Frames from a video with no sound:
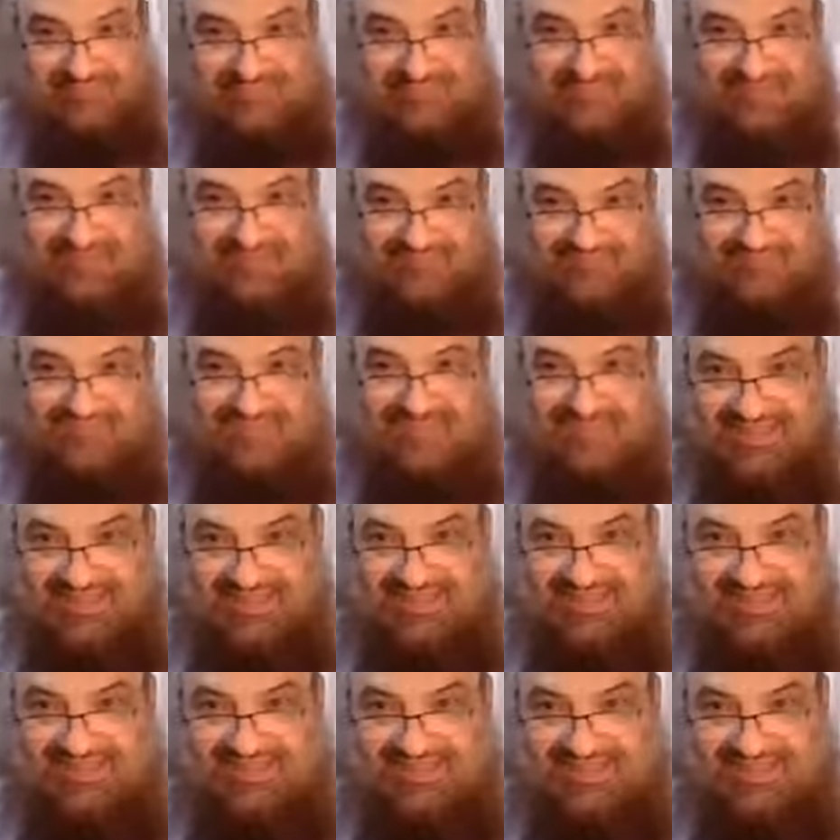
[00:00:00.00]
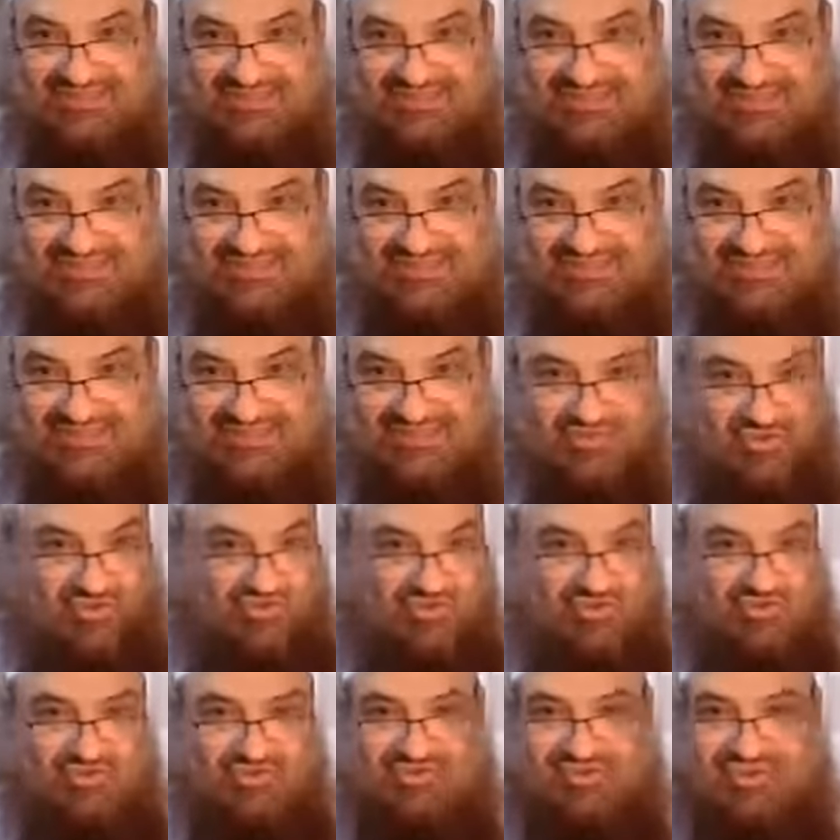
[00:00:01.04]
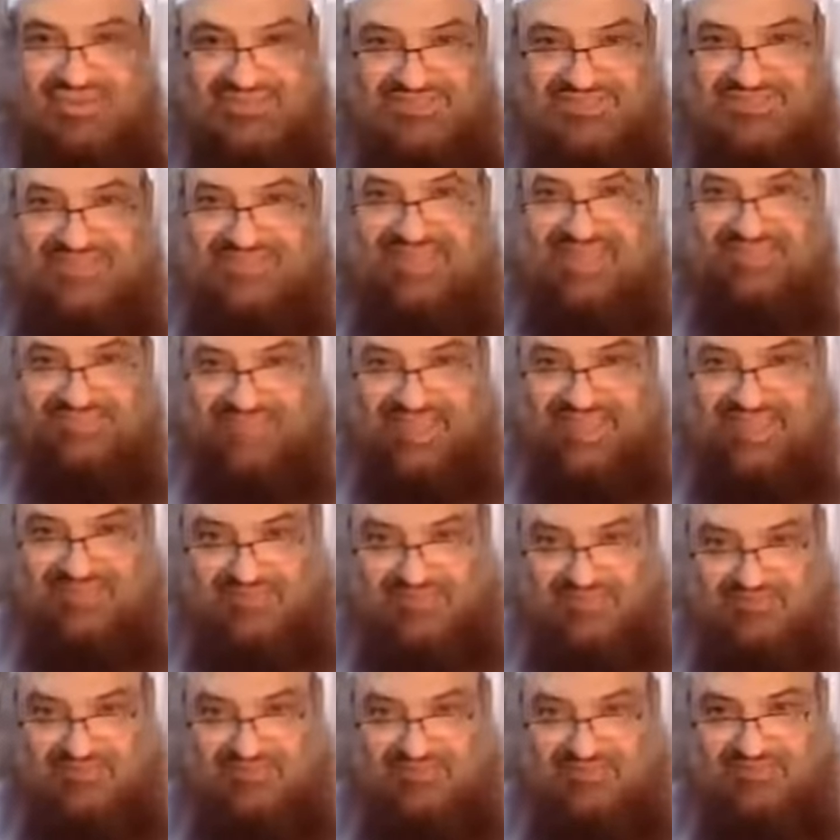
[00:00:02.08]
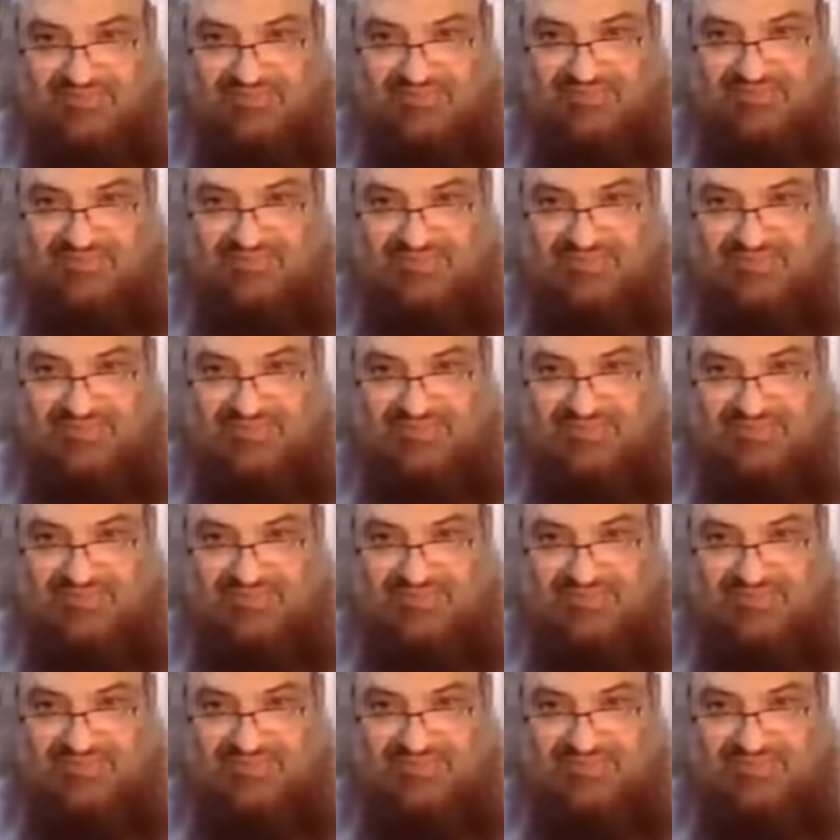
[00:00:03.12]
after, you could raise the hand as well.